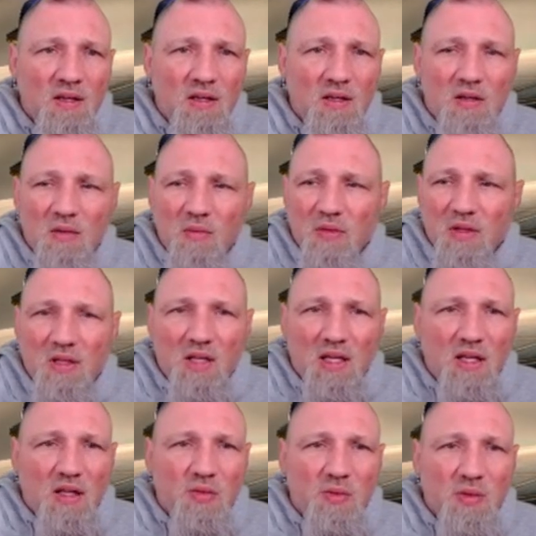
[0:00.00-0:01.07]
Then the
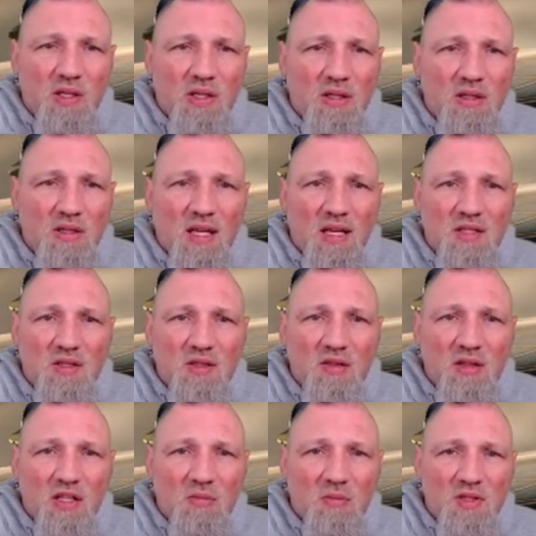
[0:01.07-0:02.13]
A3 attacks
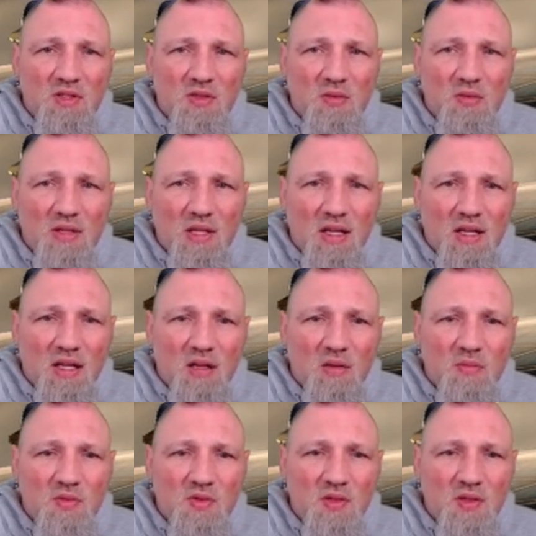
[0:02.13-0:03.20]
all enemies 2
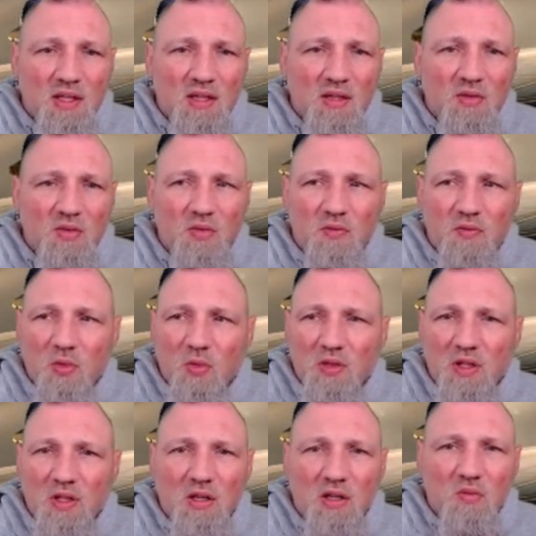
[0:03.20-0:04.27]
times. They can go to a
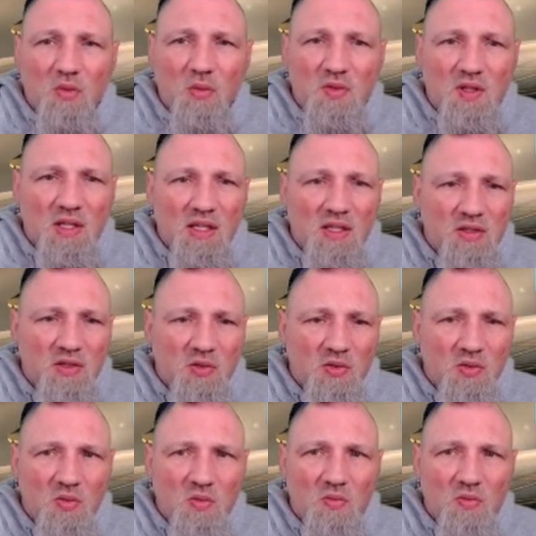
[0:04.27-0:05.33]
4-turn. What was the
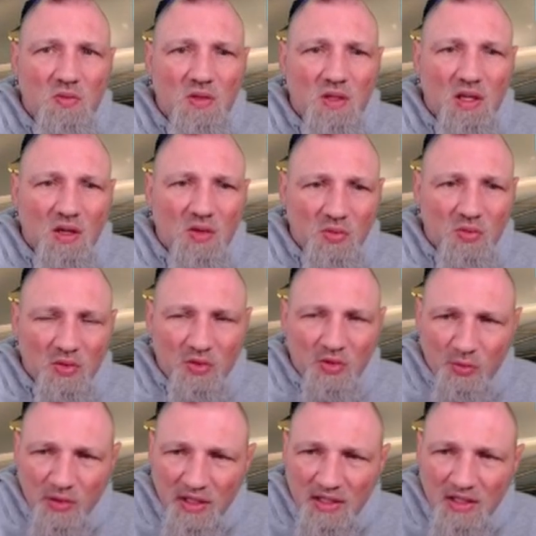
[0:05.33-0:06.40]
A2? Can go to a
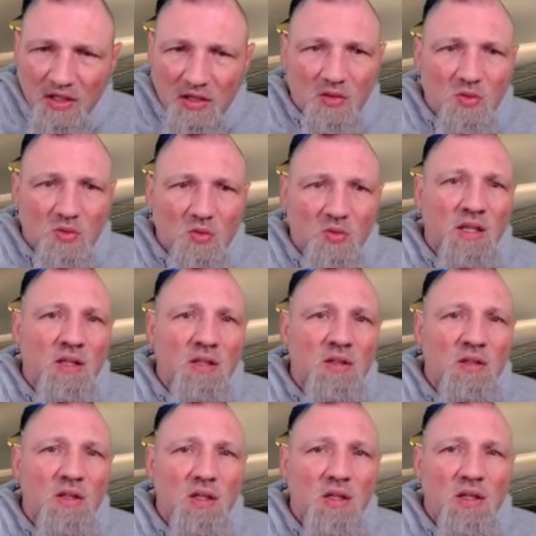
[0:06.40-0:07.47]
3-turn
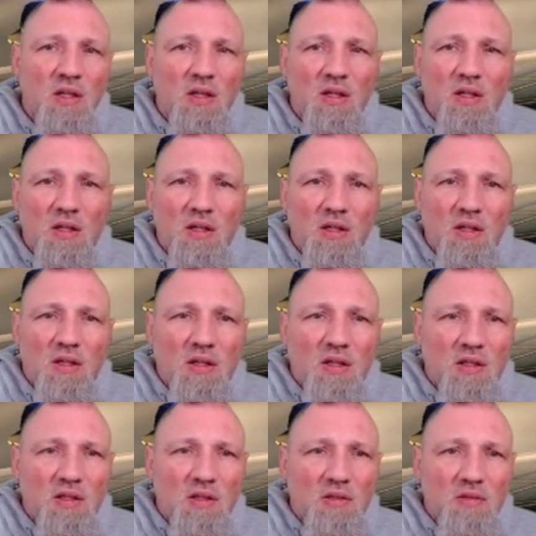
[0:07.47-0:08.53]
cooldown.
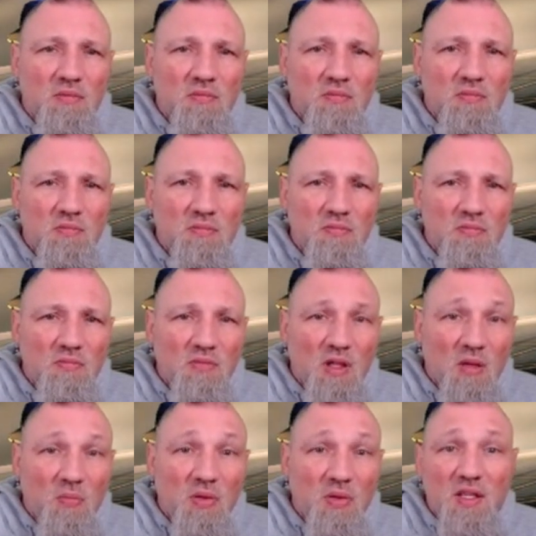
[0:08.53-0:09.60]

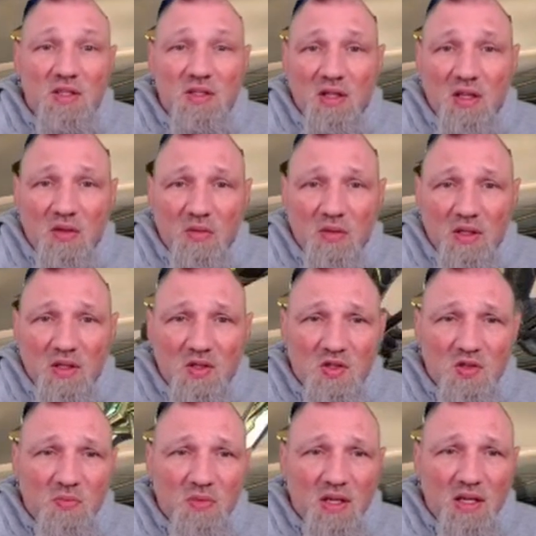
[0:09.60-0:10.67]
Can place
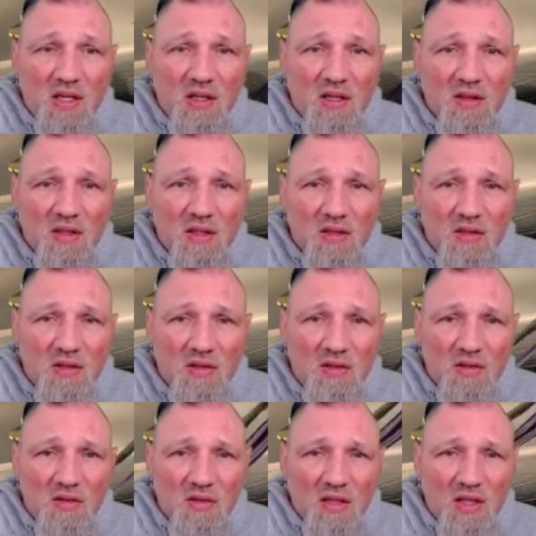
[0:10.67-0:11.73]
decreased speed and then
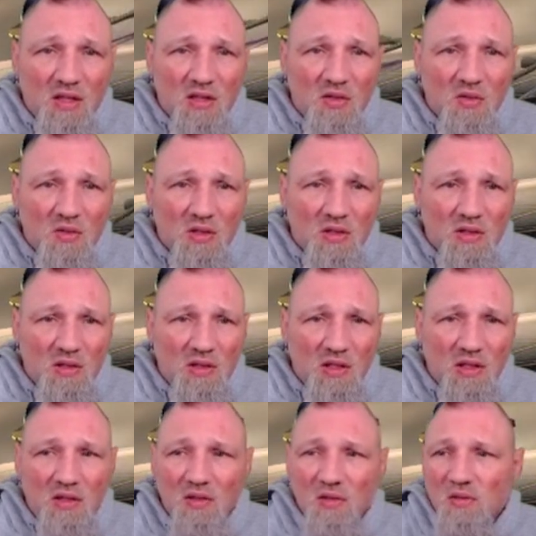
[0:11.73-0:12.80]
can do a
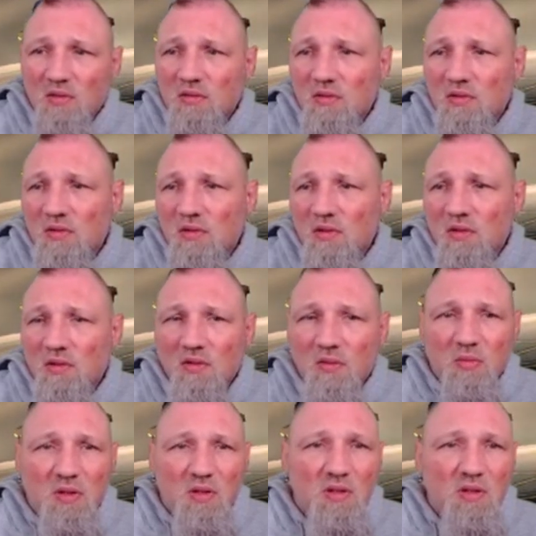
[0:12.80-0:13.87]
heal a
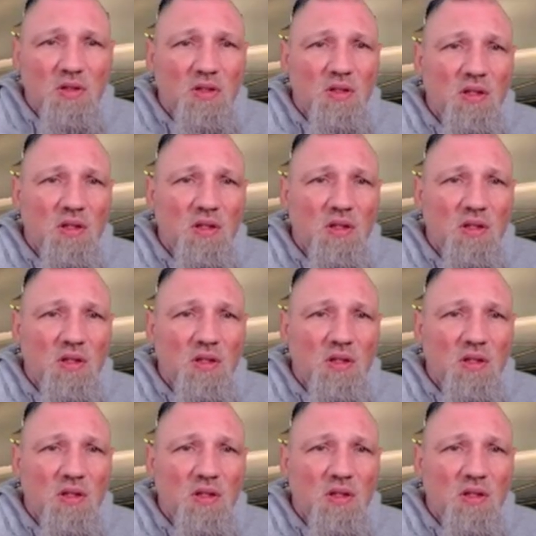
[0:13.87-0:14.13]
little bit.